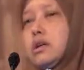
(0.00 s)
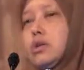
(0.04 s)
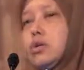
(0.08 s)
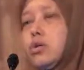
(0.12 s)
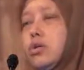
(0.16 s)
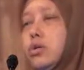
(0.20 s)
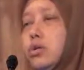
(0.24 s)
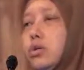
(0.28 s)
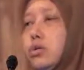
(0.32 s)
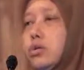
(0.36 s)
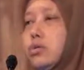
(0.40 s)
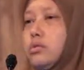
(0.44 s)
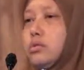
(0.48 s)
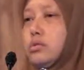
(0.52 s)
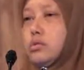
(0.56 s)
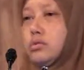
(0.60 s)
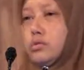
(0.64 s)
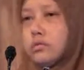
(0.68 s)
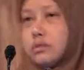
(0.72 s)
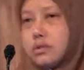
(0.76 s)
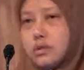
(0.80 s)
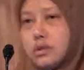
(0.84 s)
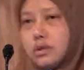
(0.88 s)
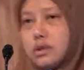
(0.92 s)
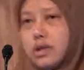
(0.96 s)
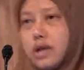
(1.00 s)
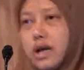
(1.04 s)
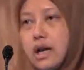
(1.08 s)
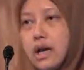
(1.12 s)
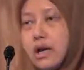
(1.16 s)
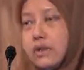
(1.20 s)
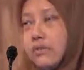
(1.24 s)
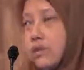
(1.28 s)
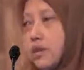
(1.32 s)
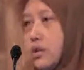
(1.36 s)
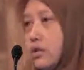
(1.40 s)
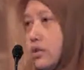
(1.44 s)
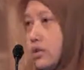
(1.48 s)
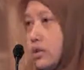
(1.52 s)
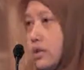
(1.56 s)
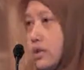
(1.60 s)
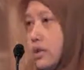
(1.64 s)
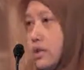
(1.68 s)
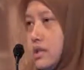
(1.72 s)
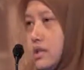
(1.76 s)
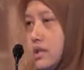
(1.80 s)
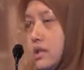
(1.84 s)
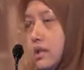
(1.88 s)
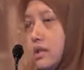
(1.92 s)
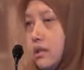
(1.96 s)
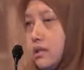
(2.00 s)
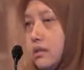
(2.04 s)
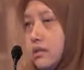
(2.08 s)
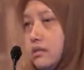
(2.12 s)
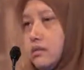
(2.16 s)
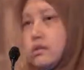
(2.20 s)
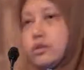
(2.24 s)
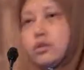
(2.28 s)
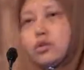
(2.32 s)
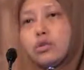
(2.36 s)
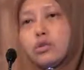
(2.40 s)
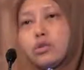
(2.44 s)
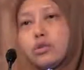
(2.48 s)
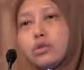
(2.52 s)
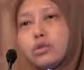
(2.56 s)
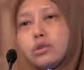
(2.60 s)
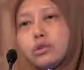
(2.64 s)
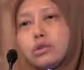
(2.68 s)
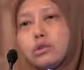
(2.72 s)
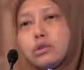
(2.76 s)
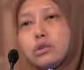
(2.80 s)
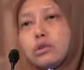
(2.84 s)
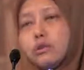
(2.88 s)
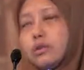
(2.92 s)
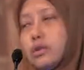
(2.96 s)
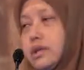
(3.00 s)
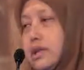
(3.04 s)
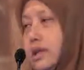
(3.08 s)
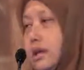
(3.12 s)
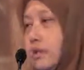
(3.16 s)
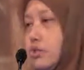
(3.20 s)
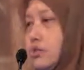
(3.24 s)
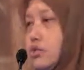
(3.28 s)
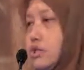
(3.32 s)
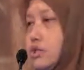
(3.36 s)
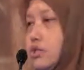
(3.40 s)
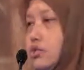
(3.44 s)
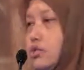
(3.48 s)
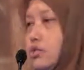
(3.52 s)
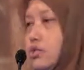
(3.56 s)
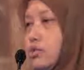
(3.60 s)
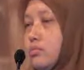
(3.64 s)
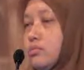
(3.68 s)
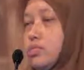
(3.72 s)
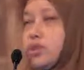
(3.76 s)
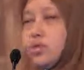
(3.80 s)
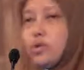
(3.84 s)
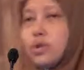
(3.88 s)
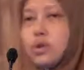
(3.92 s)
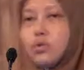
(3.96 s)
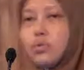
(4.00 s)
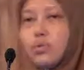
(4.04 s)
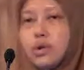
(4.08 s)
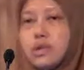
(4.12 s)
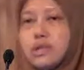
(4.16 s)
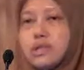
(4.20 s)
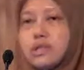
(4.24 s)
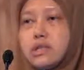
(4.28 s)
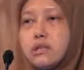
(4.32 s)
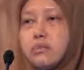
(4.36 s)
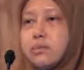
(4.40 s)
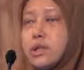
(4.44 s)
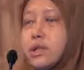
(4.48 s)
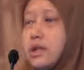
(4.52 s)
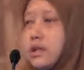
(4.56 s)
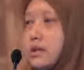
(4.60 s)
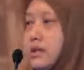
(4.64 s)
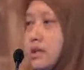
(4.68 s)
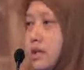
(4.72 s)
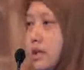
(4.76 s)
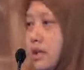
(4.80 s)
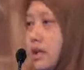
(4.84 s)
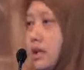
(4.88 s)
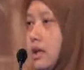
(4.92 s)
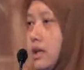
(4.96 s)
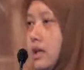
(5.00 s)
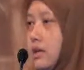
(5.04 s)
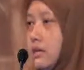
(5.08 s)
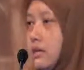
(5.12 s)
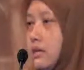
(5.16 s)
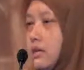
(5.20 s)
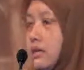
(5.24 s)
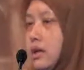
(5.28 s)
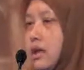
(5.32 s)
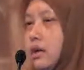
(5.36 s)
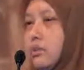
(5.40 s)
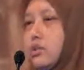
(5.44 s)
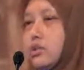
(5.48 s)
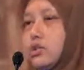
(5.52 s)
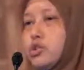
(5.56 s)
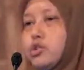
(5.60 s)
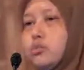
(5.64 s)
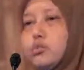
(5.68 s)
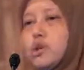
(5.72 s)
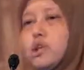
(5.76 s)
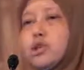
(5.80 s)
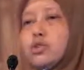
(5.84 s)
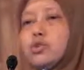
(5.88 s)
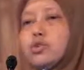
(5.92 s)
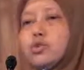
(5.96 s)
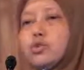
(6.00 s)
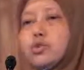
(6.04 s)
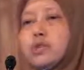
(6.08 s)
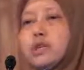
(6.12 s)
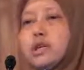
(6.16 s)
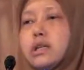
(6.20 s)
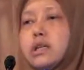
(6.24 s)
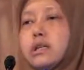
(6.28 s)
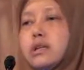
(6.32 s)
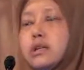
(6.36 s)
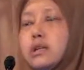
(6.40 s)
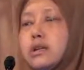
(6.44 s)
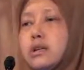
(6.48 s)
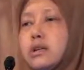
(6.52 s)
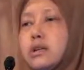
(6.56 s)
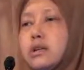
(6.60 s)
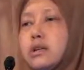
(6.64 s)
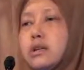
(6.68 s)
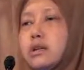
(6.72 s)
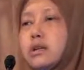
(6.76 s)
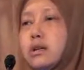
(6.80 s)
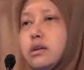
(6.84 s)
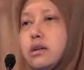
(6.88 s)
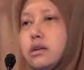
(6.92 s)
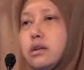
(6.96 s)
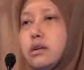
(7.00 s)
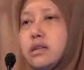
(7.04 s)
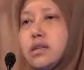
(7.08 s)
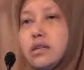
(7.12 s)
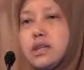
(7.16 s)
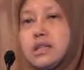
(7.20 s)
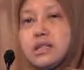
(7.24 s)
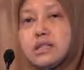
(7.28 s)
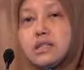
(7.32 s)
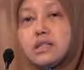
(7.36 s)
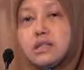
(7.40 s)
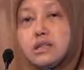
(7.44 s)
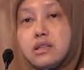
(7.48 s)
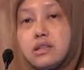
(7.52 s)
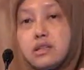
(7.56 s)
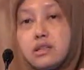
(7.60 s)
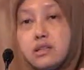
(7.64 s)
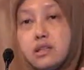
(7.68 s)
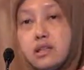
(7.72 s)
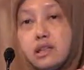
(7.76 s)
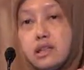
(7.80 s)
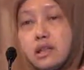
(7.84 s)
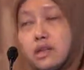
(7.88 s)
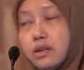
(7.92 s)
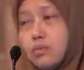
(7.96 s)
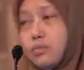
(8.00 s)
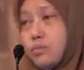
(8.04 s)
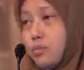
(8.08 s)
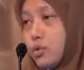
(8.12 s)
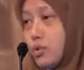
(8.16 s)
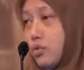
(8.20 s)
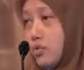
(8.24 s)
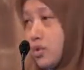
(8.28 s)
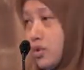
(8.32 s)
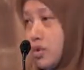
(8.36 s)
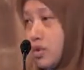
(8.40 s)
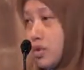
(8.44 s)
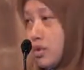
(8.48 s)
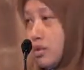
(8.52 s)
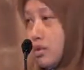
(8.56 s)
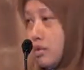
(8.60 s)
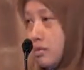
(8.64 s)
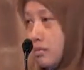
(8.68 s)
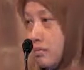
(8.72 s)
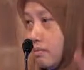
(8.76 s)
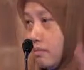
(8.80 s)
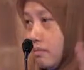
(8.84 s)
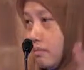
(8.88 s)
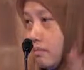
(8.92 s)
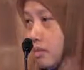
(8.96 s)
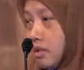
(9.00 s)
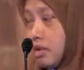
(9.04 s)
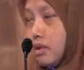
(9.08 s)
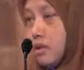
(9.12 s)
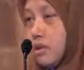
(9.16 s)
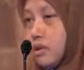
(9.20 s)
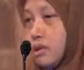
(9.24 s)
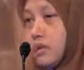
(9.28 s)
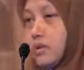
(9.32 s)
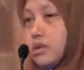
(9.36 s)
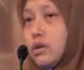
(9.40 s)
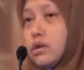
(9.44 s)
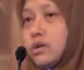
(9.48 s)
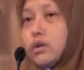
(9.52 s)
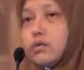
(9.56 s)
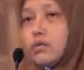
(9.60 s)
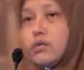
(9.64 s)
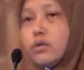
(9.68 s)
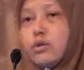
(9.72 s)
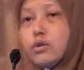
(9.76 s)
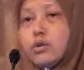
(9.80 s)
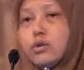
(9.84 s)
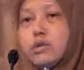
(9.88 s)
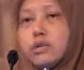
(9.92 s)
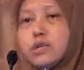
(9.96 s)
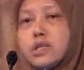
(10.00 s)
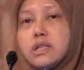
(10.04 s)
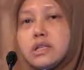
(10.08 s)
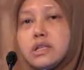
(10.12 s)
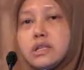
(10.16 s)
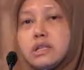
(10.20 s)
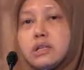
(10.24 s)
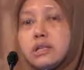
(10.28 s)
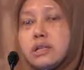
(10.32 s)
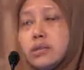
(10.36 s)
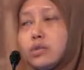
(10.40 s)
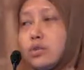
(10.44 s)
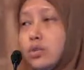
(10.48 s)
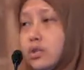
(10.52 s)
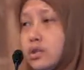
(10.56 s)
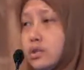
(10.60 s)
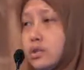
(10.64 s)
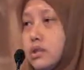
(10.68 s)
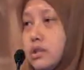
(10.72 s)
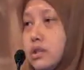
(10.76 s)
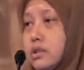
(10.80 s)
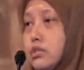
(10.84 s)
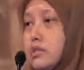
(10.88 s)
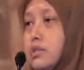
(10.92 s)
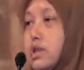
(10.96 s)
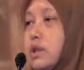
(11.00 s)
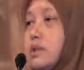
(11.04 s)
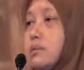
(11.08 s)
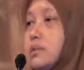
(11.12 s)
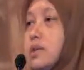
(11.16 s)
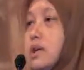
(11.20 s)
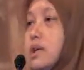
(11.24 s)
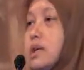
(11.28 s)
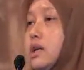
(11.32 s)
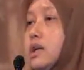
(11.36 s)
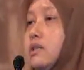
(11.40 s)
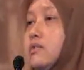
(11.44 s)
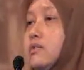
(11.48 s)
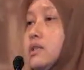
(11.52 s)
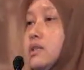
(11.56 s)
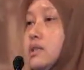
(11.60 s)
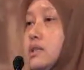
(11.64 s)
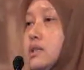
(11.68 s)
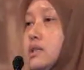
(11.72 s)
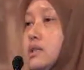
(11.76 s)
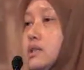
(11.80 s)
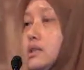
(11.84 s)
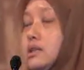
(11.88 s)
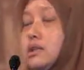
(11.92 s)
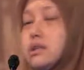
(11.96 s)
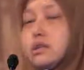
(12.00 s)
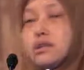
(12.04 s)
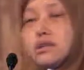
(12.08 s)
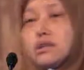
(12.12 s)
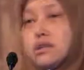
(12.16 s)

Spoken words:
Or I have an autistic or daughter with Down syndrome, only one sibling is taking care of her. I want to make sure that there is enough provision for this daughter to help take care of a sister,